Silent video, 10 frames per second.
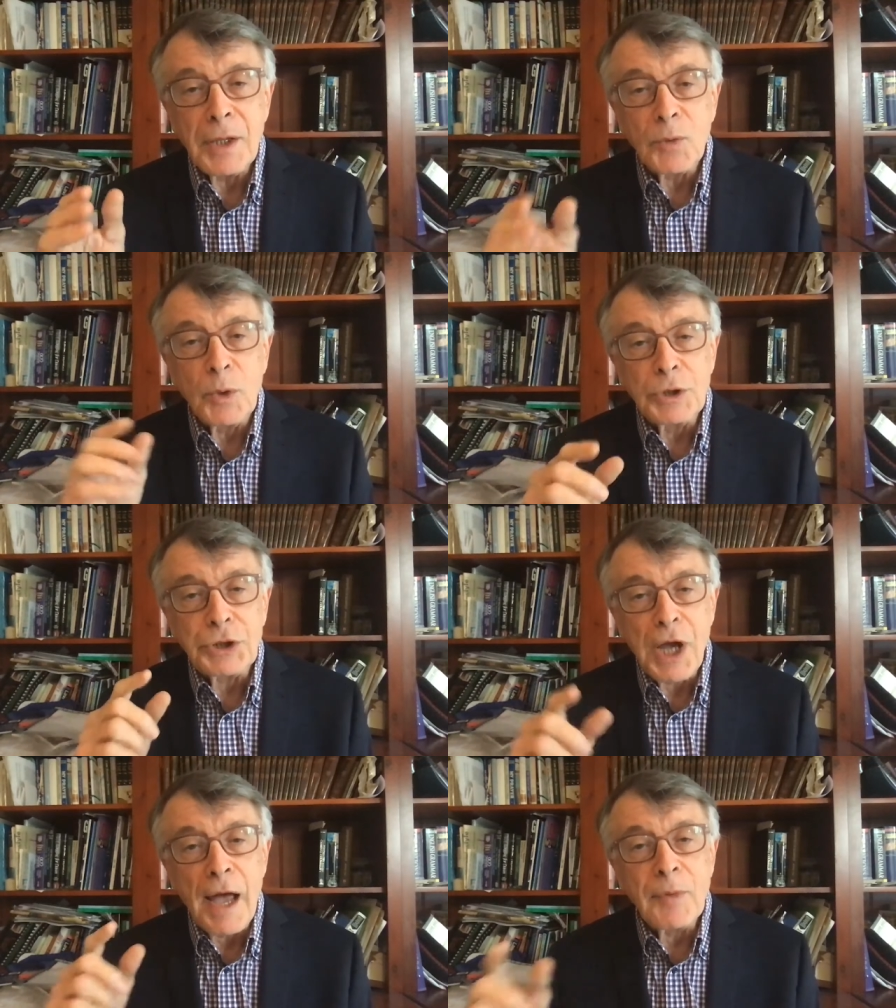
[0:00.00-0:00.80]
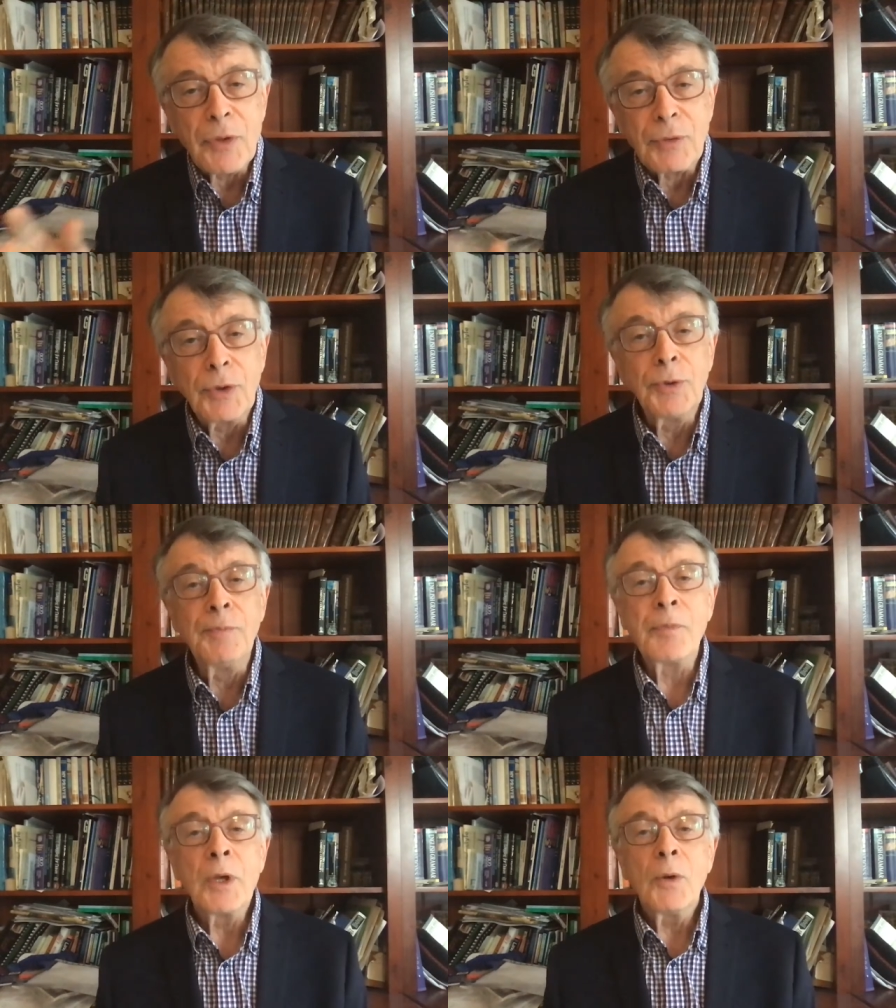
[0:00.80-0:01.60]
that will chime through
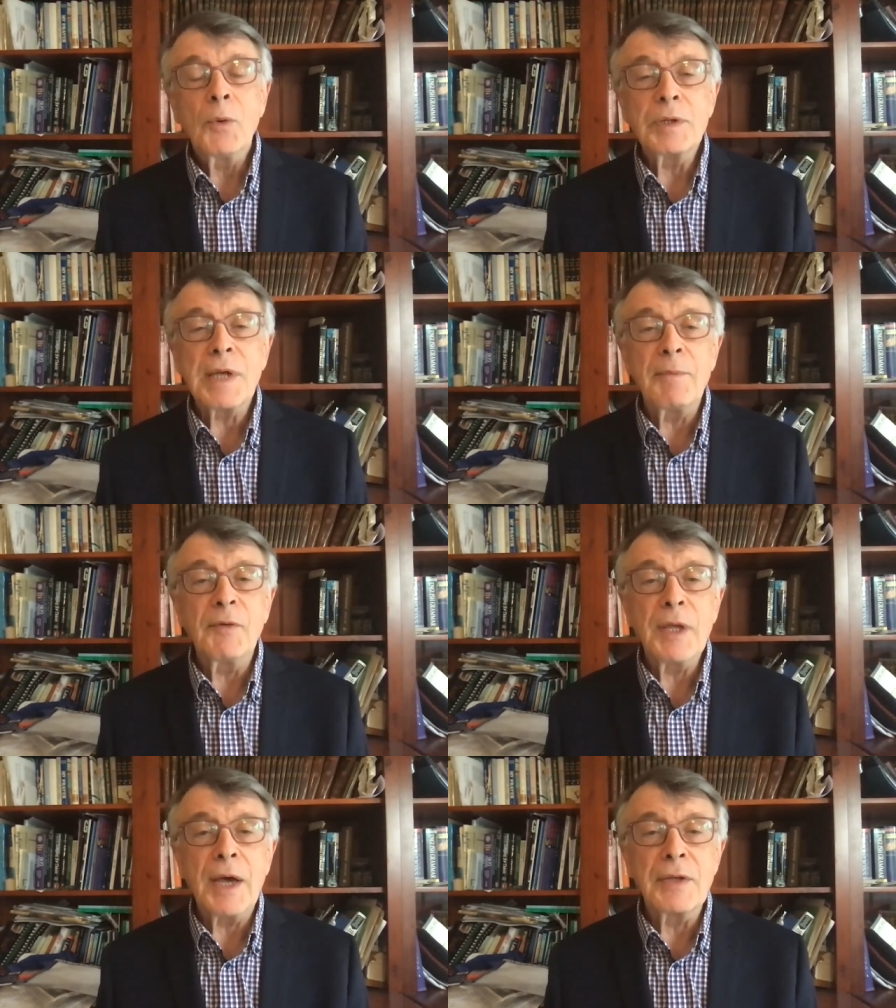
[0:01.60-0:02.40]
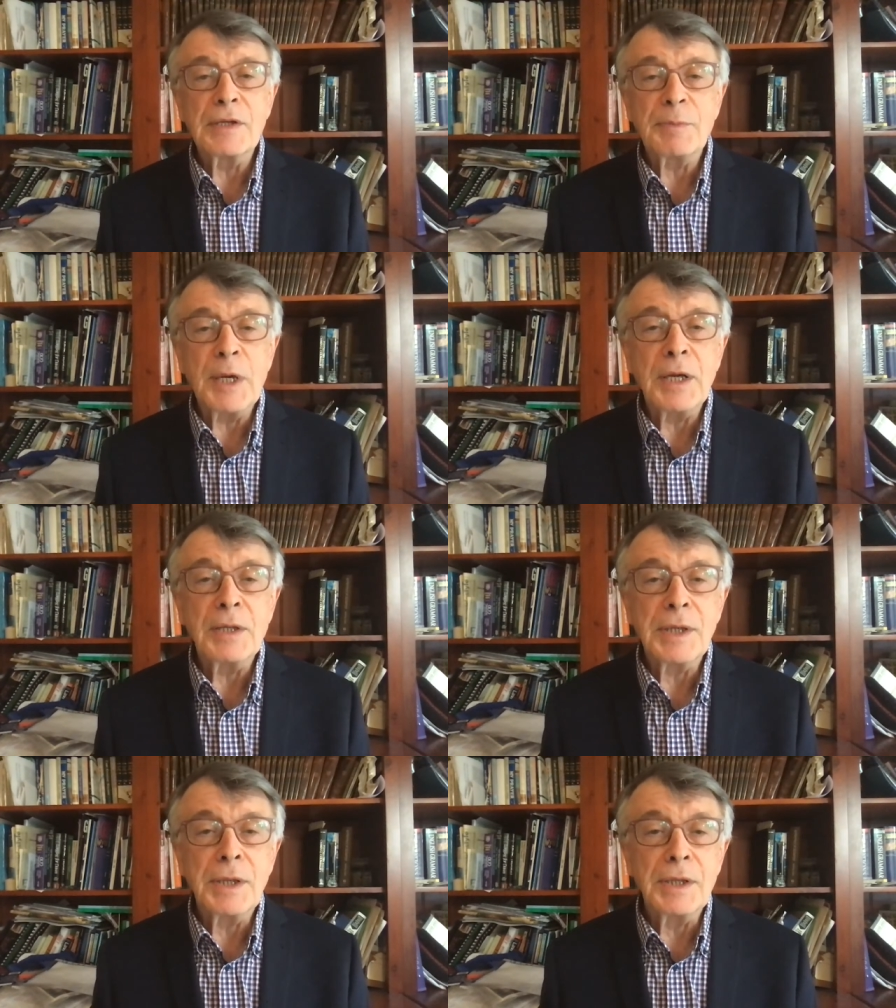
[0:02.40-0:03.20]
with some of the other
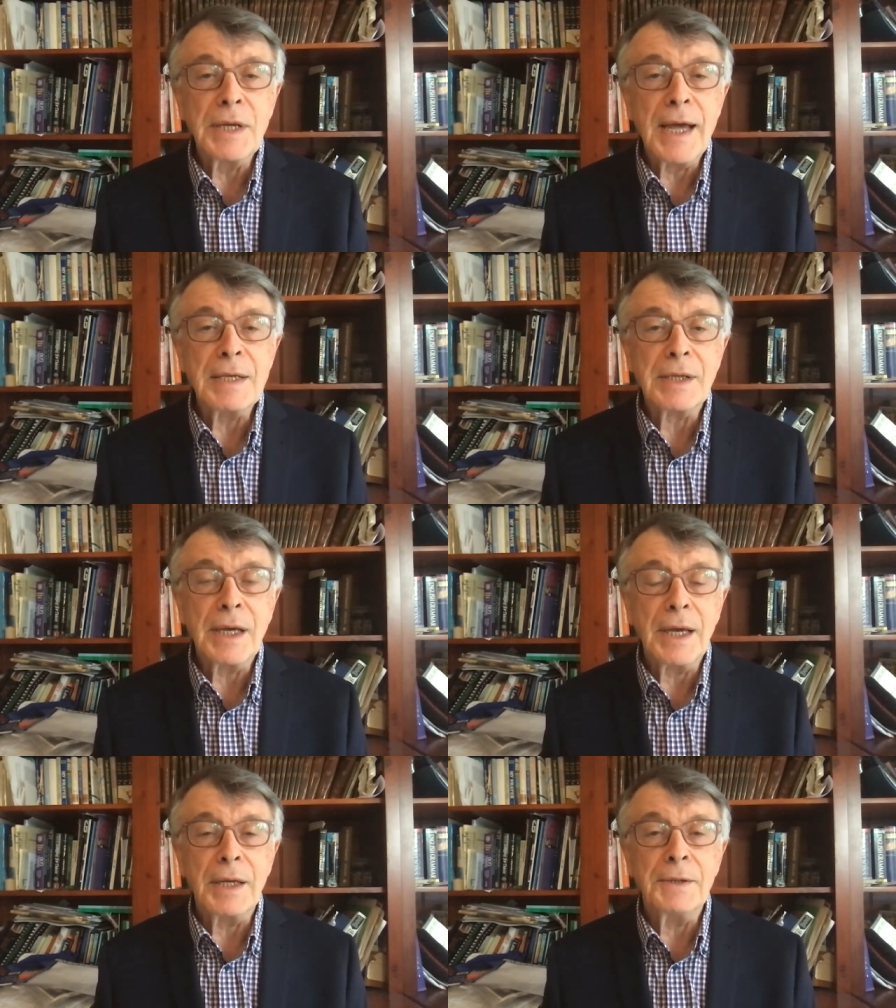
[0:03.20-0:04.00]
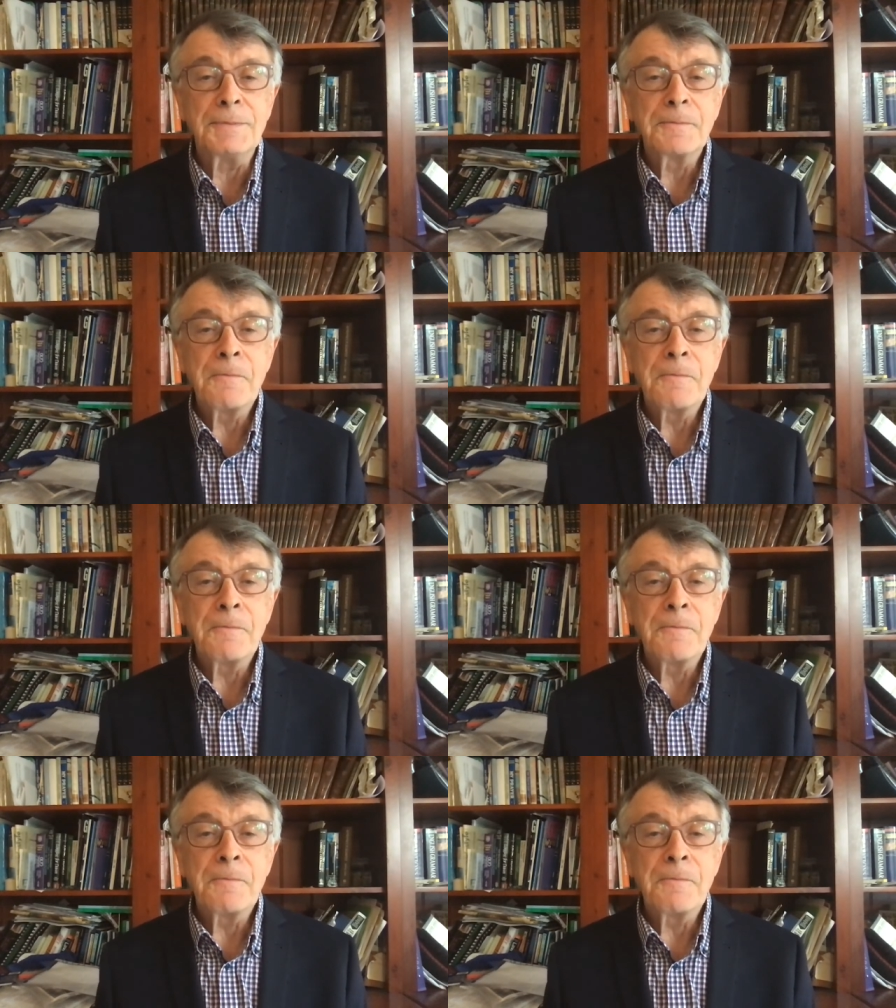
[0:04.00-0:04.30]
speakers in the days ahead.